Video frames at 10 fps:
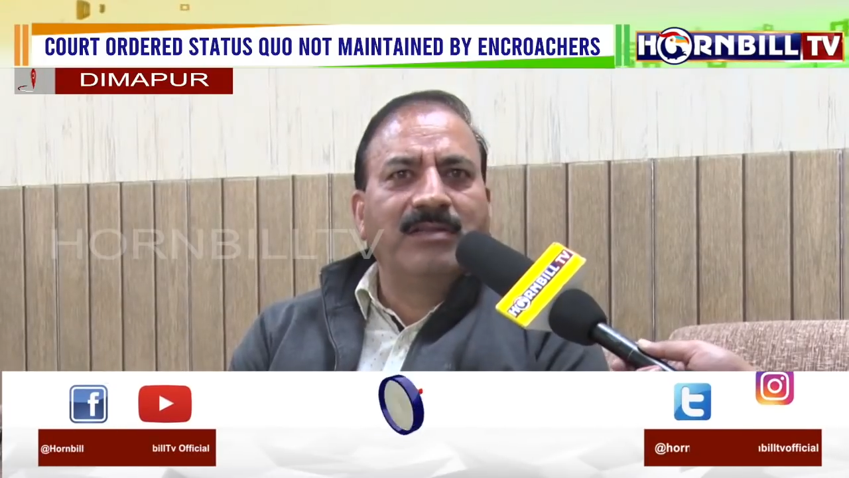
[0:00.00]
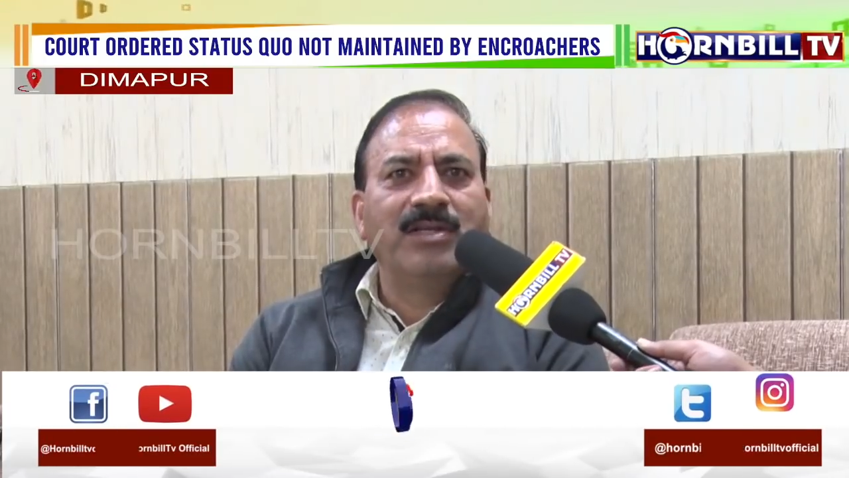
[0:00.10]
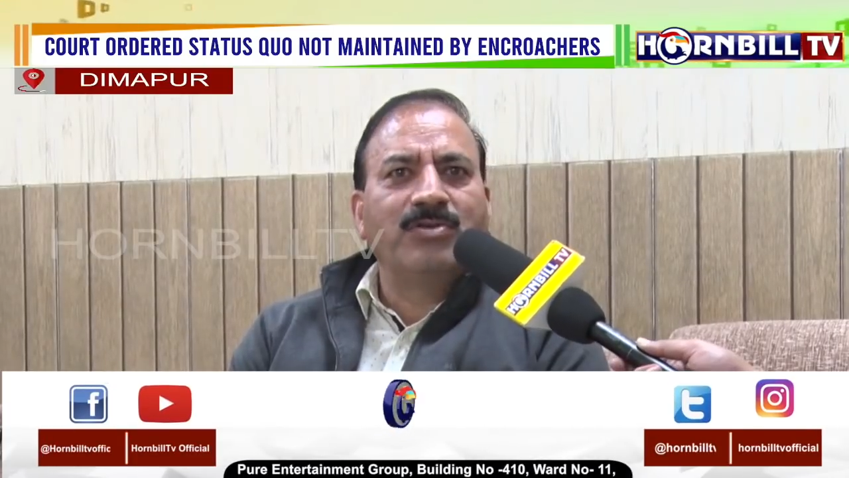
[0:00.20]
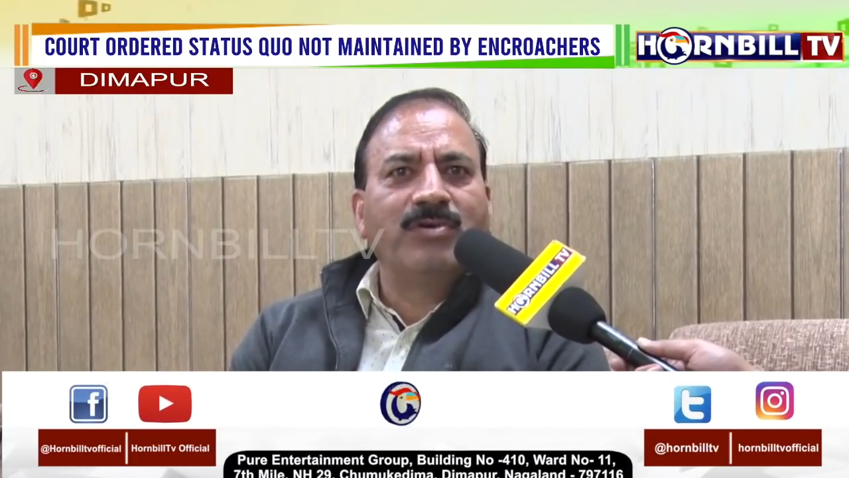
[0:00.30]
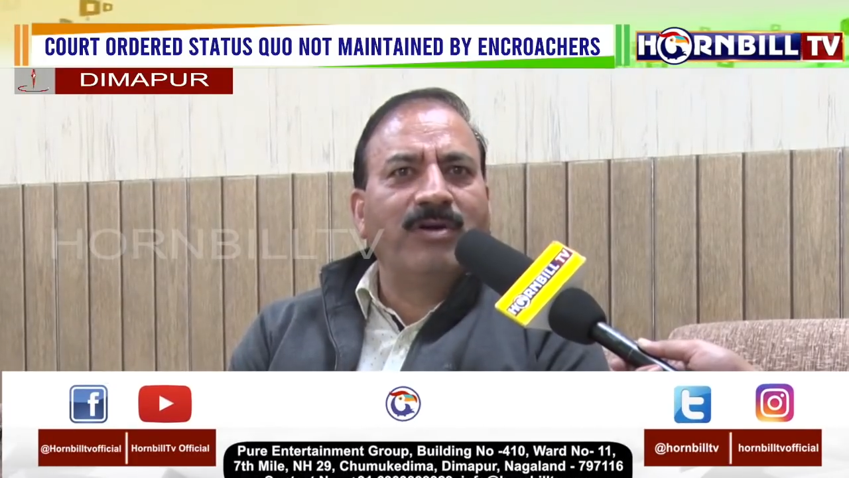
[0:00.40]

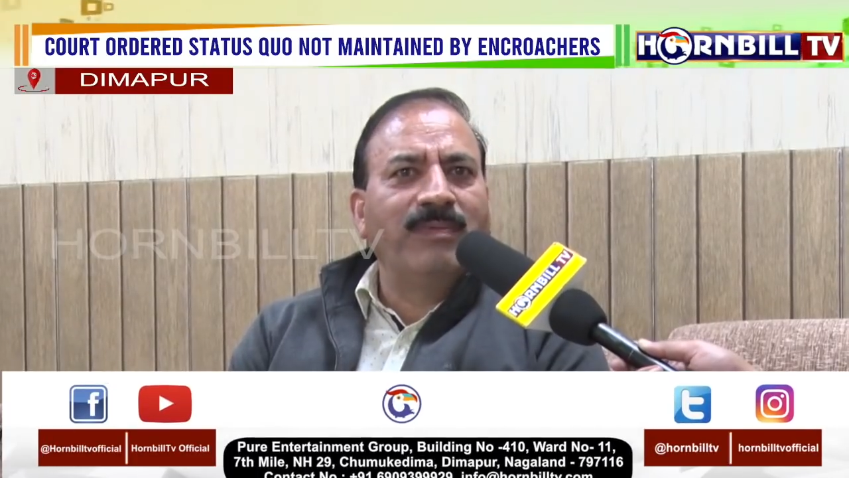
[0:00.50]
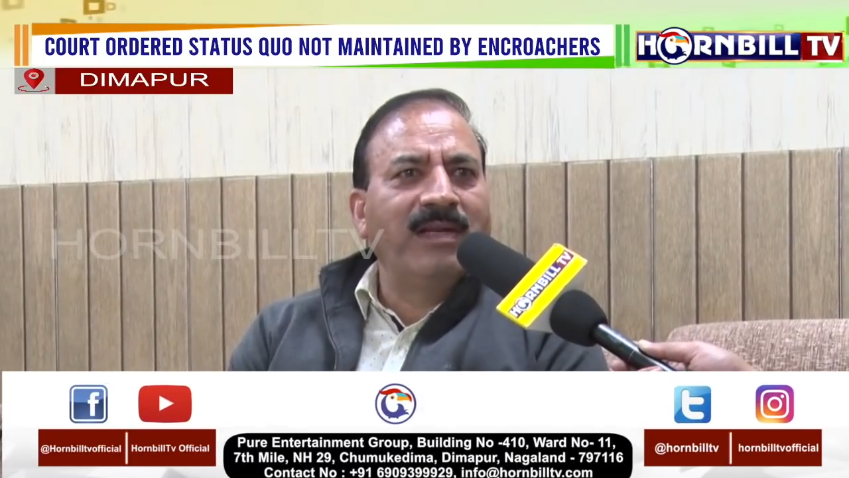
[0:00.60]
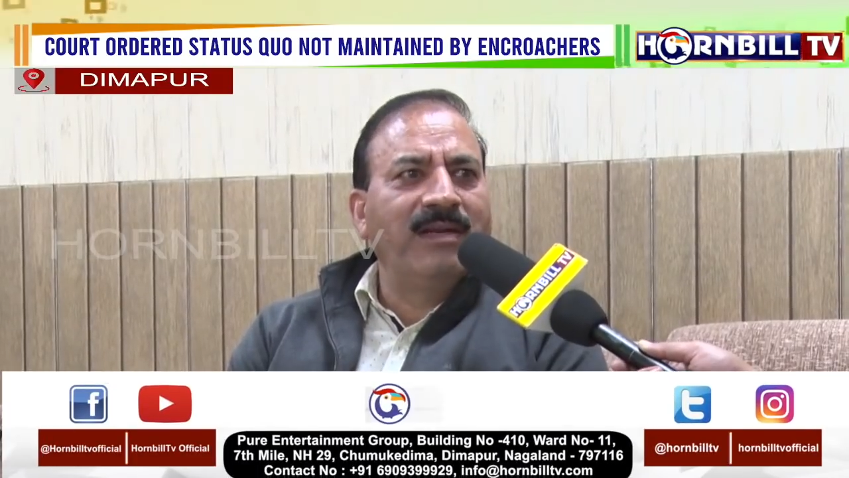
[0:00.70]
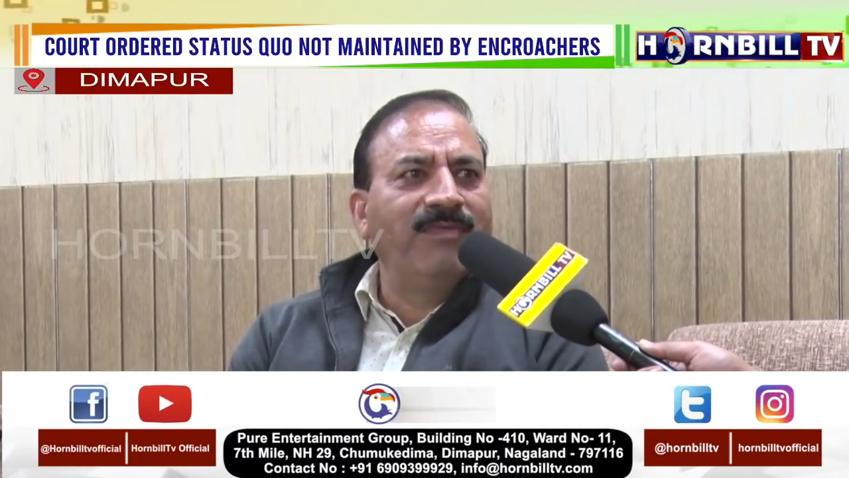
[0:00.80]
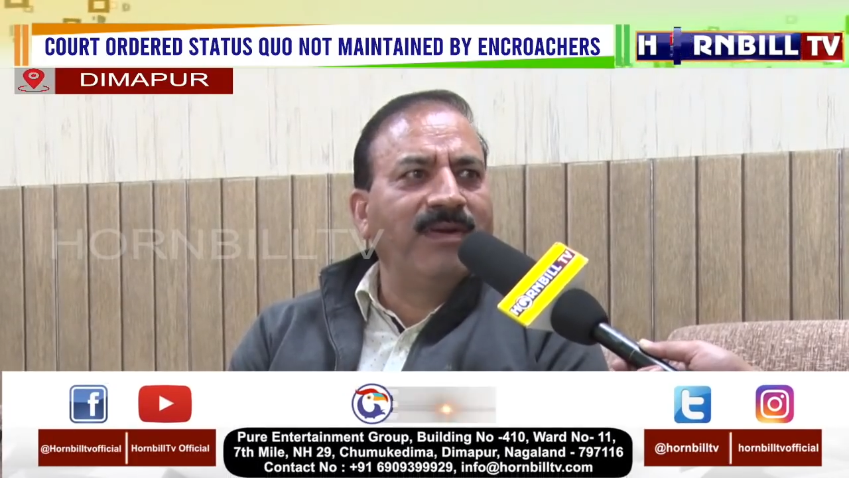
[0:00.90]
there should not be
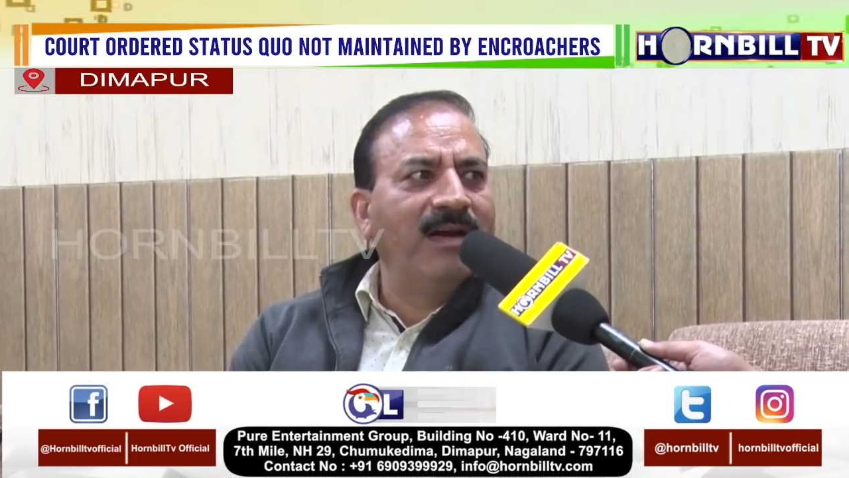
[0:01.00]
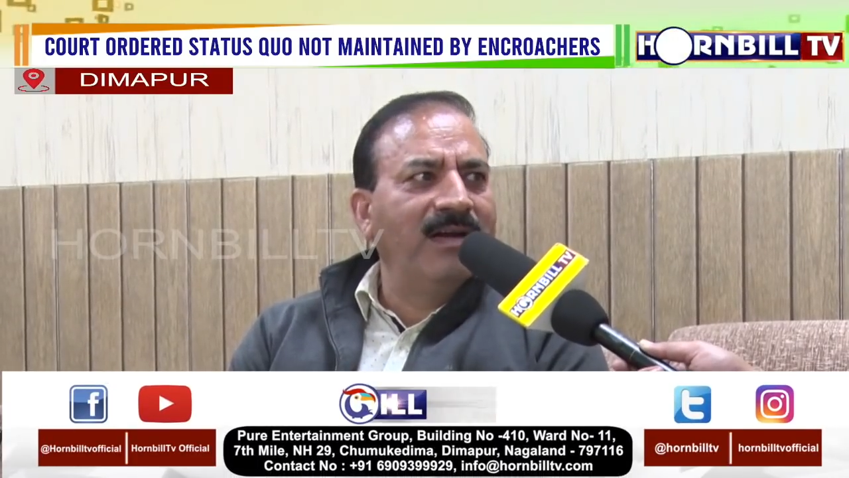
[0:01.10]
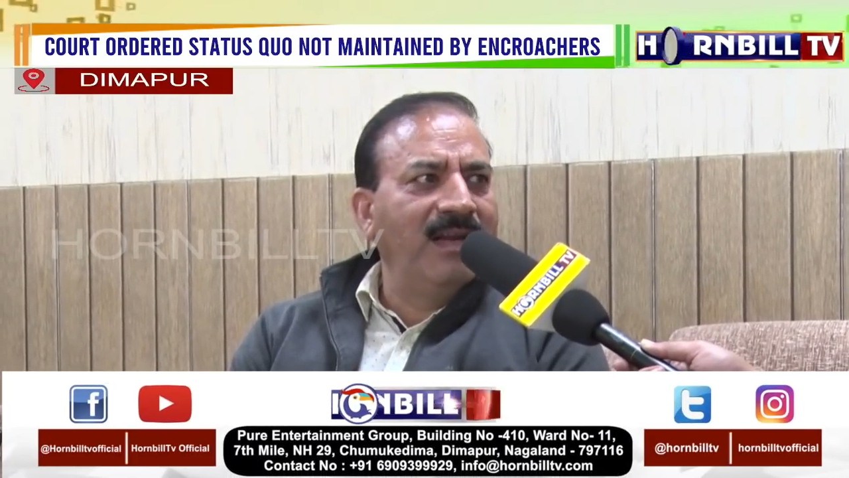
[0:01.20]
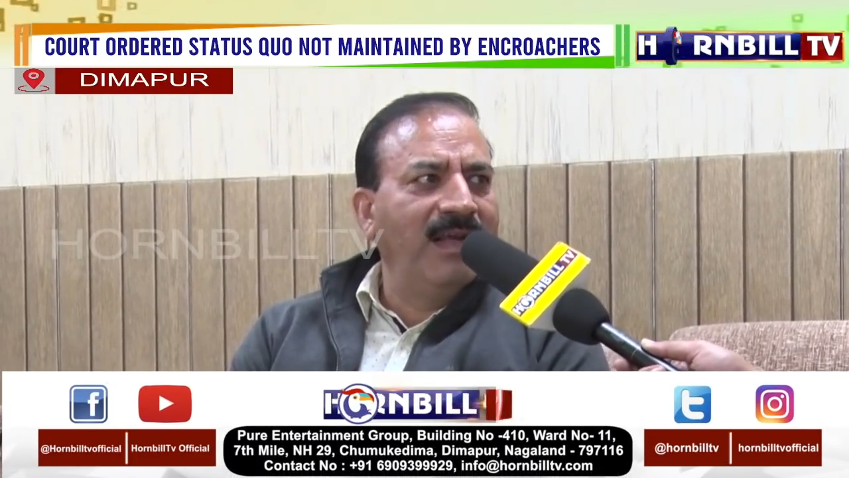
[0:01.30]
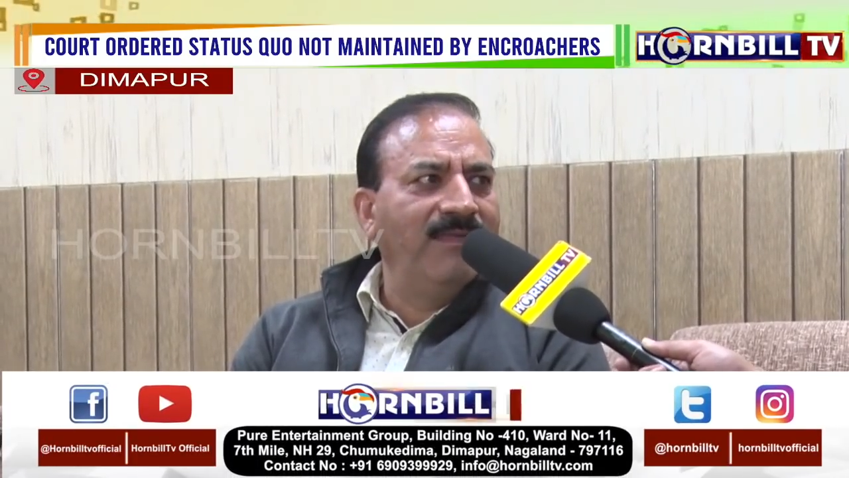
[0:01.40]
any
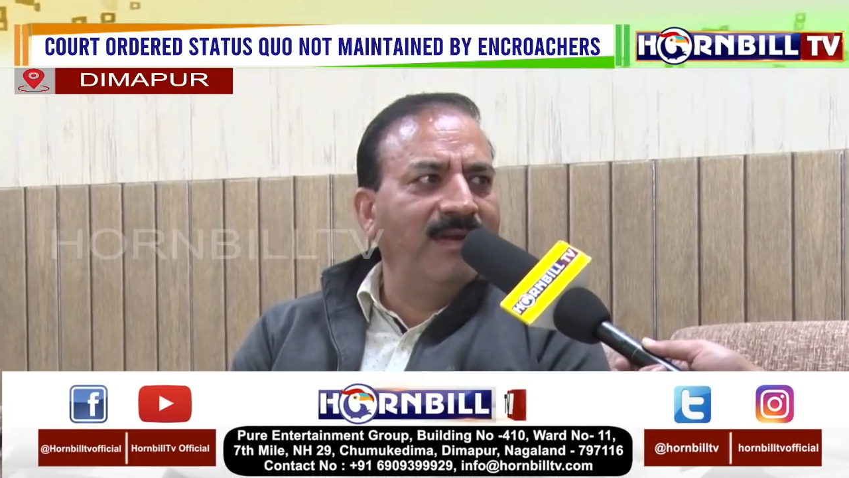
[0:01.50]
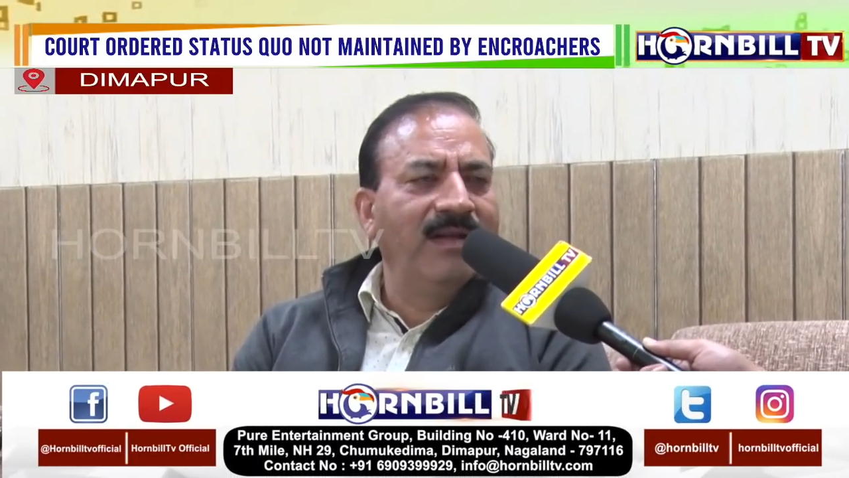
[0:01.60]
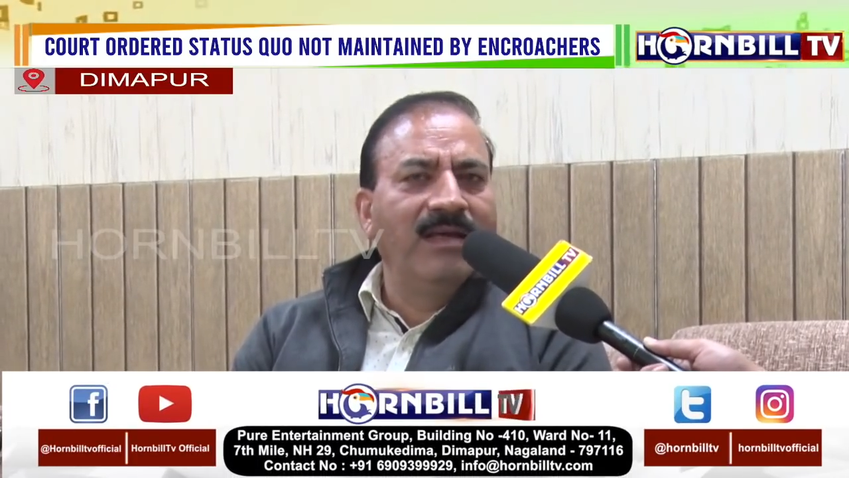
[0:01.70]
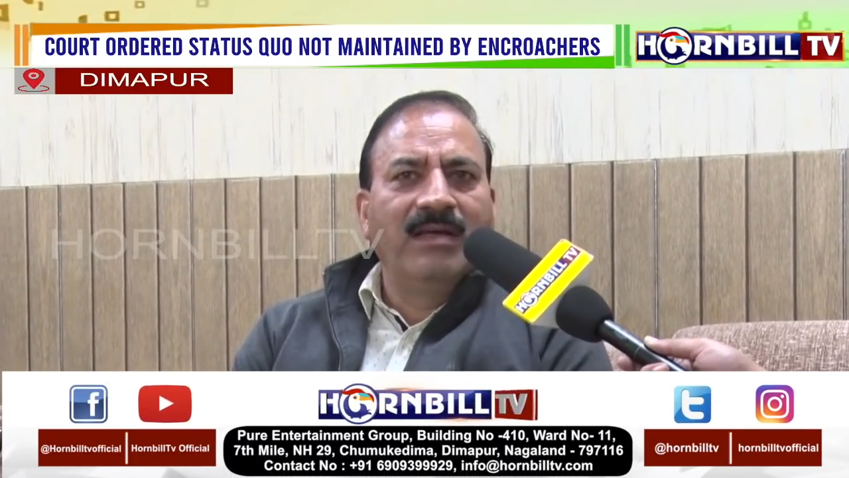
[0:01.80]
difficulty level.